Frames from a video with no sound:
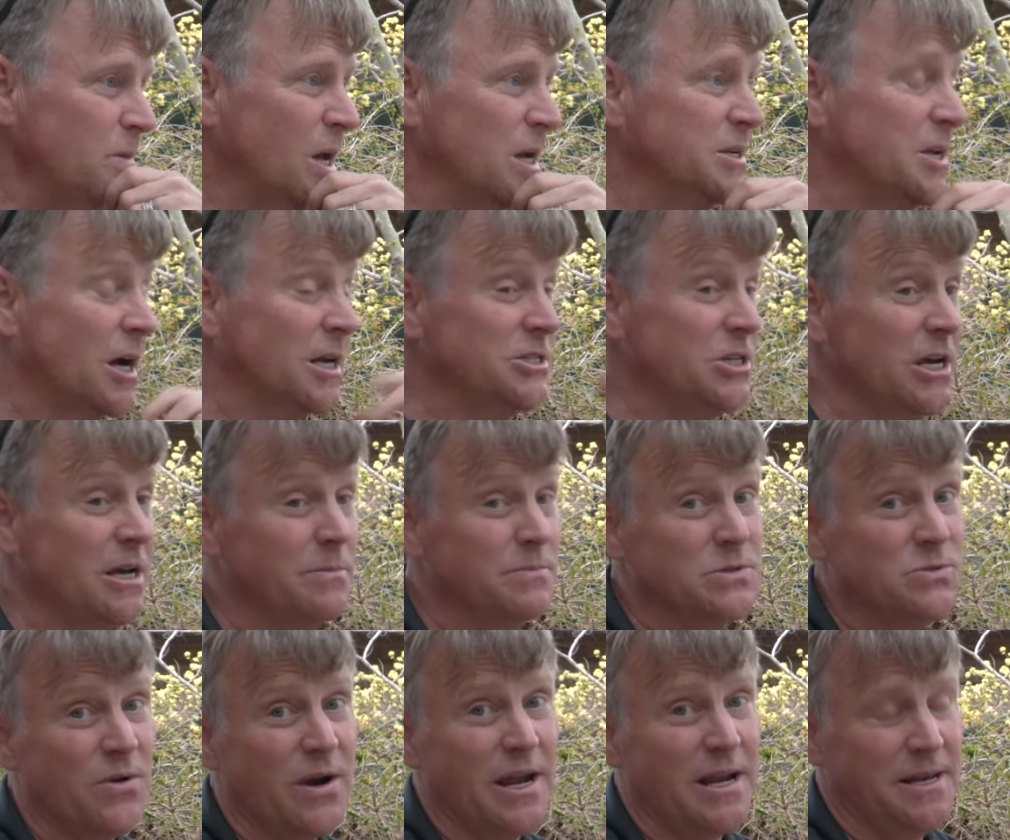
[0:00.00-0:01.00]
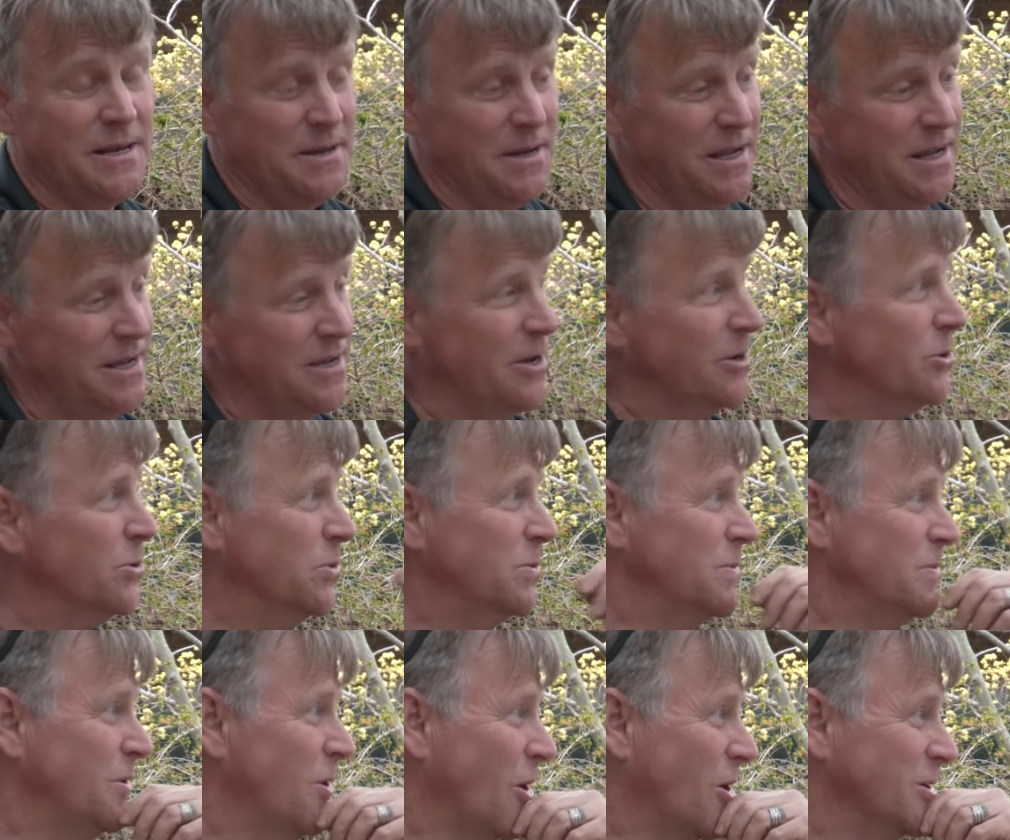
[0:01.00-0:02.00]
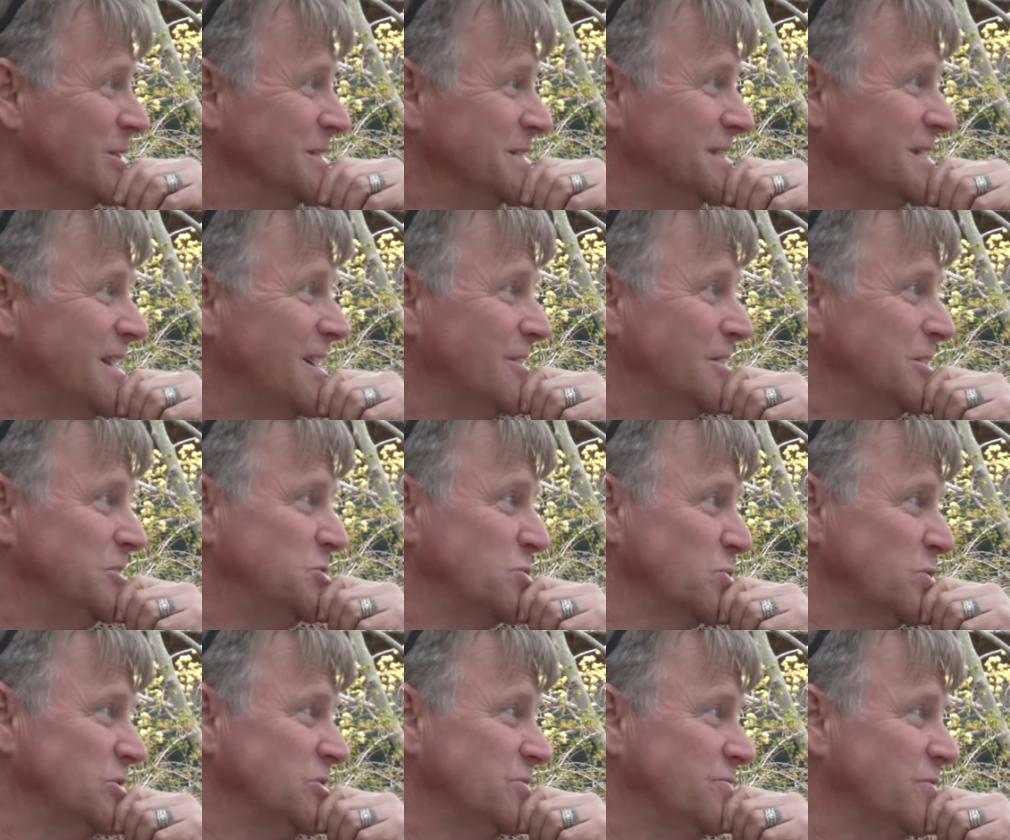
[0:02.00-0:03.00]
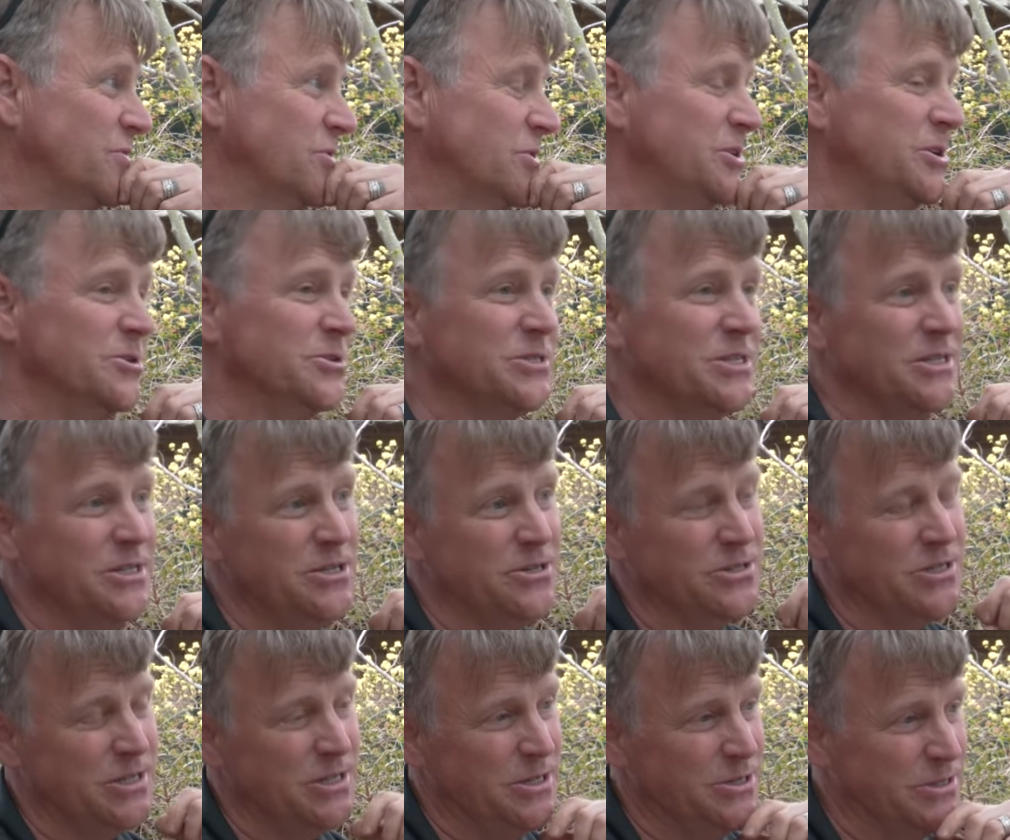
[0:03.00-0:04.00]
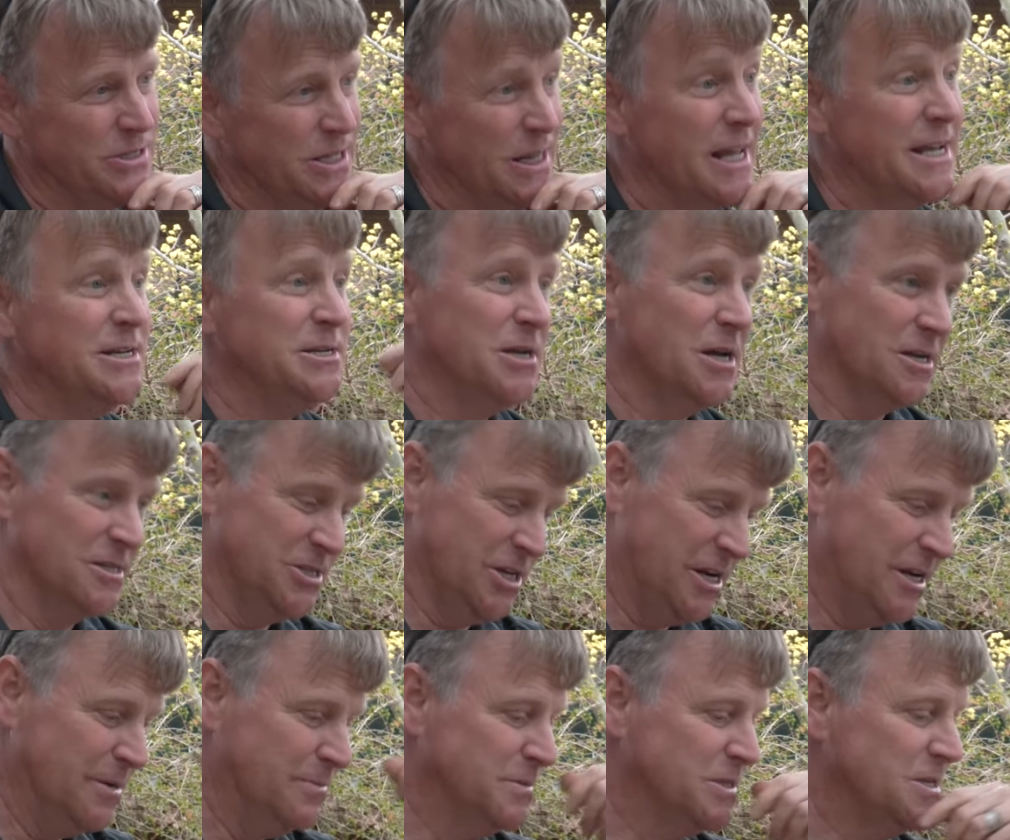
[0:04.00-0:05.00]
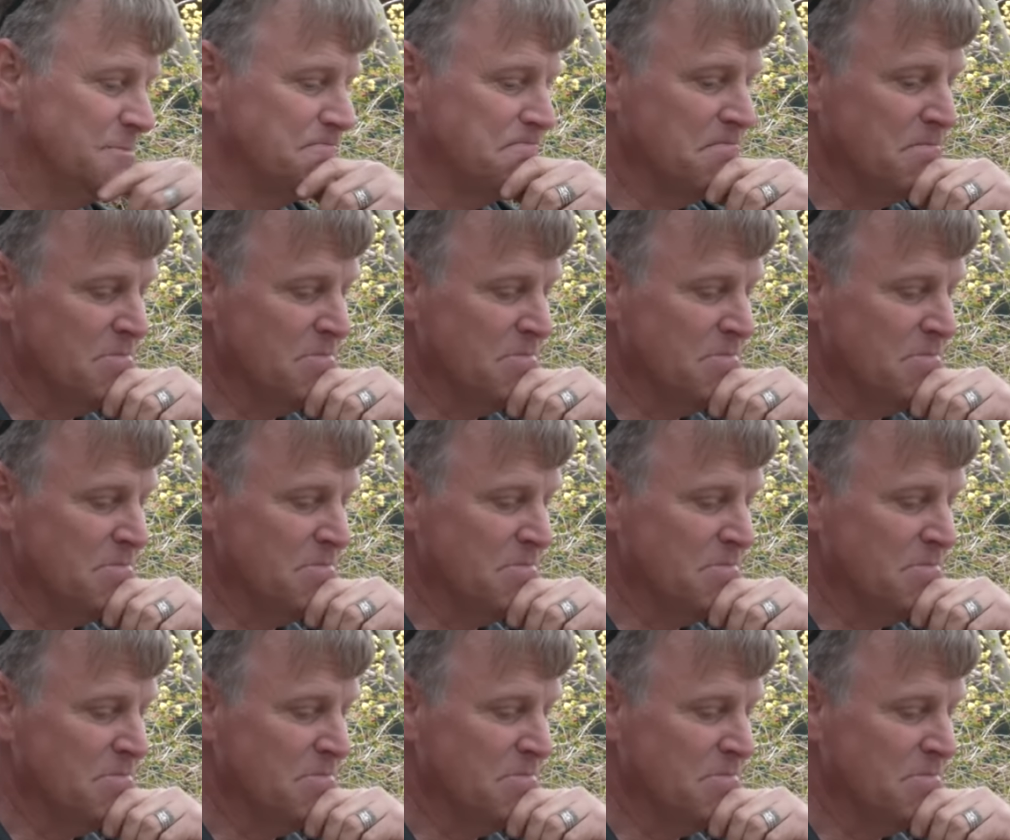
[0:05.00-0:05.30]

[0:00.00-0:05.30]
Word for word: And Don Jacobs ran Eco Gardens down in Georgia for years and years and years. Late mm-hmm. Don Jacobs,